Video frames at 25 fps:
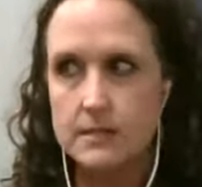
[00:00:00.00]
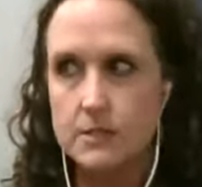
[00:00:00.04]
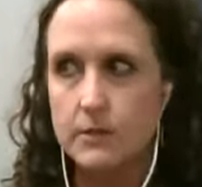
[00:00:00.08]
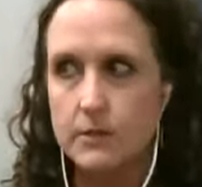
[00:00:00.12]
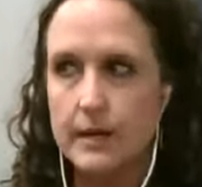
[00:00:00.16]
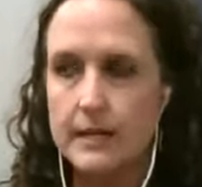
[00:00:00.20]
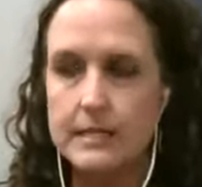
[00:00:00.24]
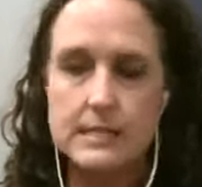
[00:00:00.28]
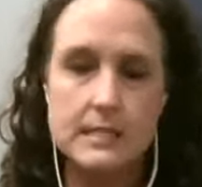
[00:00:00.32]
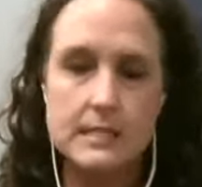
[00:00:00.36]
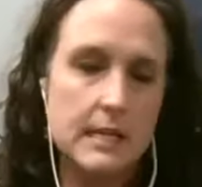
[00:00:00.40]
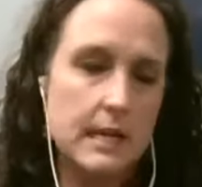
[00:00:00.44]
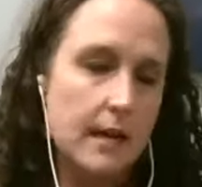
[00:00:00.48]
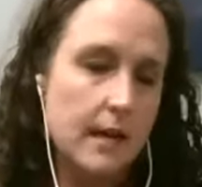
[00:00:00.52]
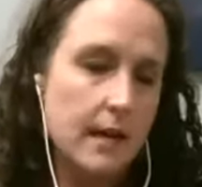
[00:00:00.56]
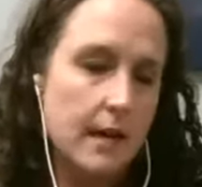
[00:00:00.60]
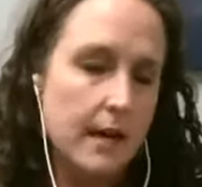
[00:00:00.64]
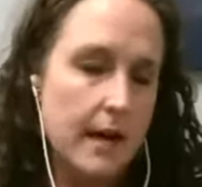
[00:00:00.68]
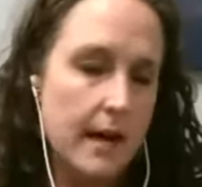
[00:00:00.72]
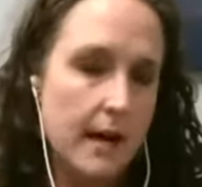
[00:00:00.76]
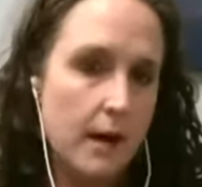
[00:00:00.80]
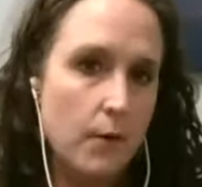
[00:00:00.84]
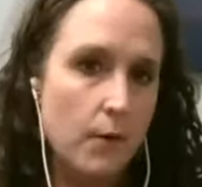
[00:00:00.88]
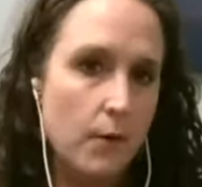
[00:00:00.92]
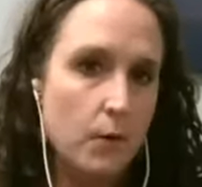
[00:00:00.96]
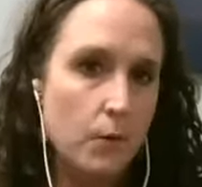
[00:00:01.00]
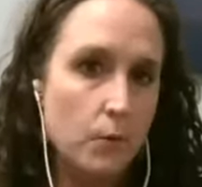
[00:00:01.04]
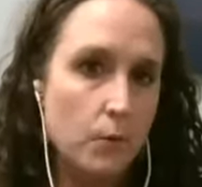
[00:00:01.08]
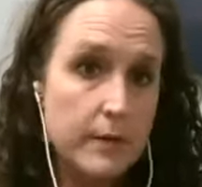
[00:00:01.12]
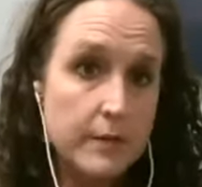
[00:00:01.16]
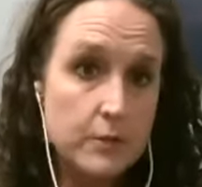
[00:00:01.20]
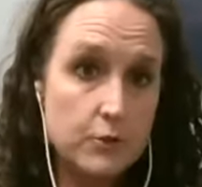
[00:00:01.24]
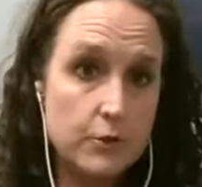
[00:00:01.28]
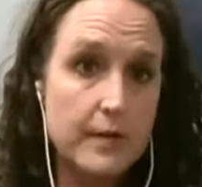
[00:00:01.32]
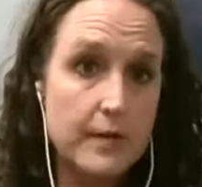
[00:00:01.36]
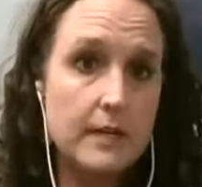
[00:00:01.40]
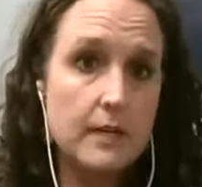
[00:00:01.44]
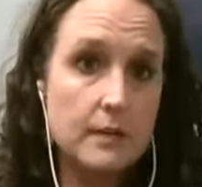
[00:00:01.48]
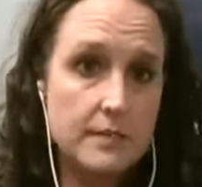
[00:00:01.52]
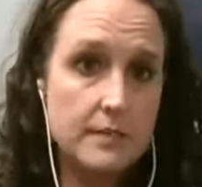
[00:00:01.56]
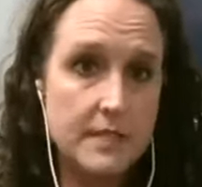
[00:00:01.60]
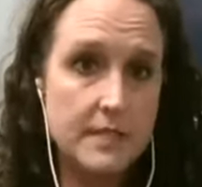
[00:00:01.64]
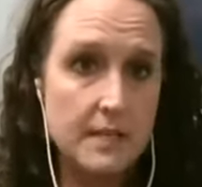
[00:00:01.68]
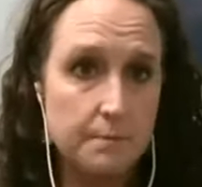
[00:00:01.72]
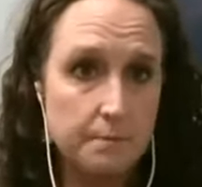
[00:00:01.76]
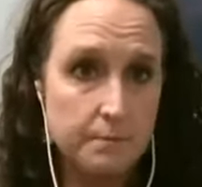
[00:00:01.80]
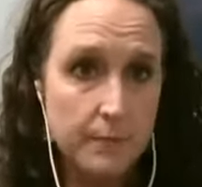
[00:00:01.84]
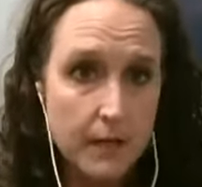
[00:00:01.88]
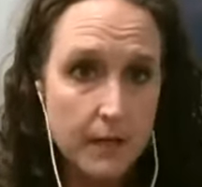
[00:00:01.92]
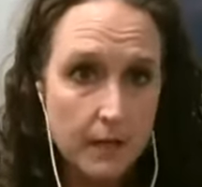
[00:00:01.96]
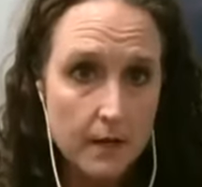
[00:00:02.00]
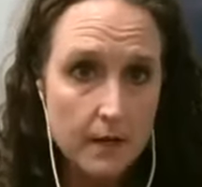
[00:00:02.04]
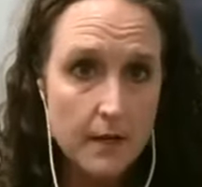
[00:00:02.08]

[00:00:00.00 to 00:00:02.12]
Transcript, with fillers: So that's uh, how we train our team.